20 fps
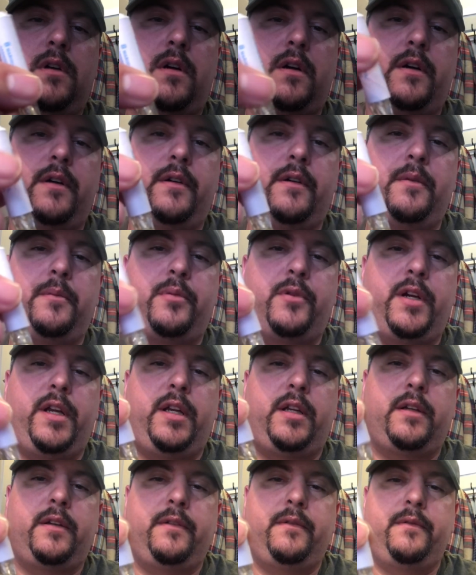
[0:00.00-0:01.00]
harder to
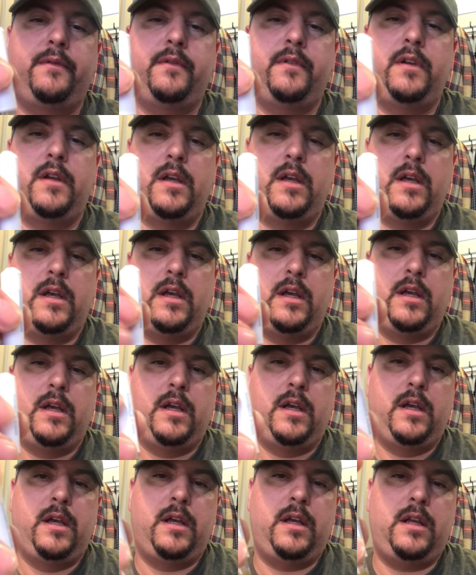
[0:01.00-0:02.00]
break.
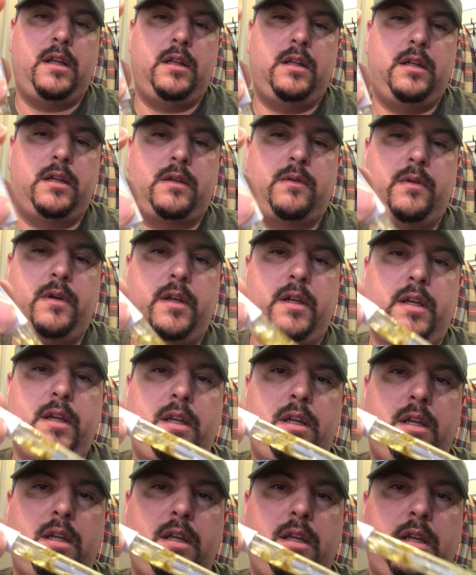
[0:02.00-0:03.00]
That liquid
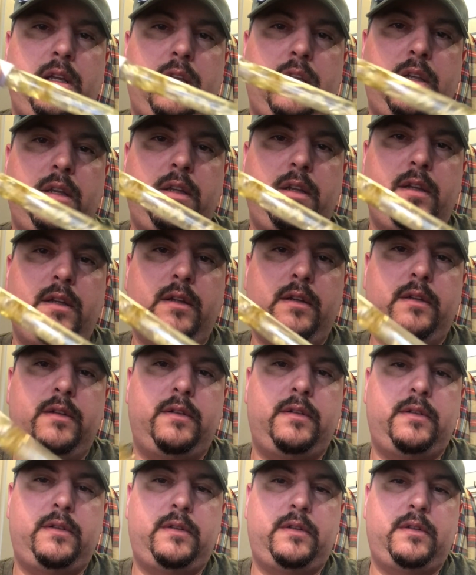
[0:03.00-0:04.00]

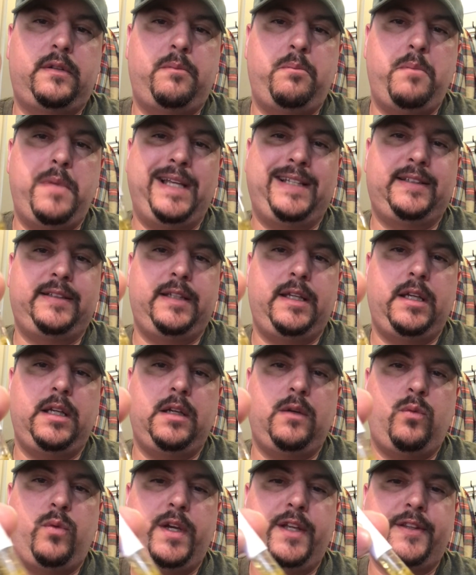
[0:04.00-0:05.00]
is
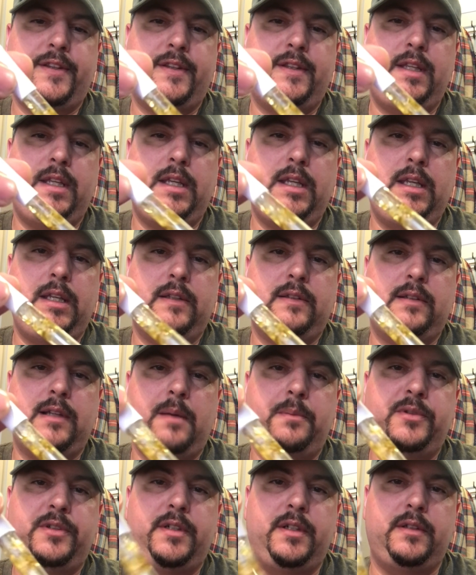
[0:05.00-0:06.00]
mixing with the
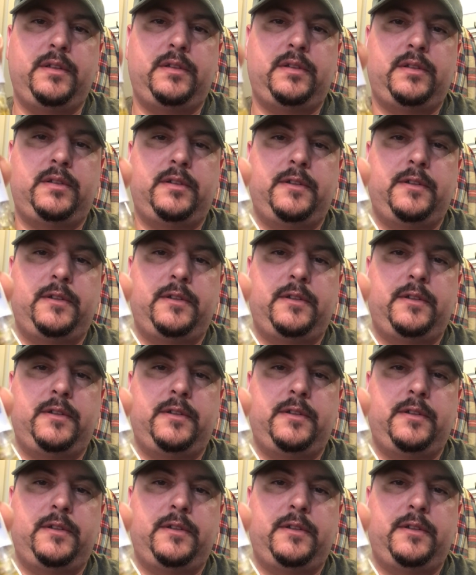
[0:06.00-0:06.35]
substance.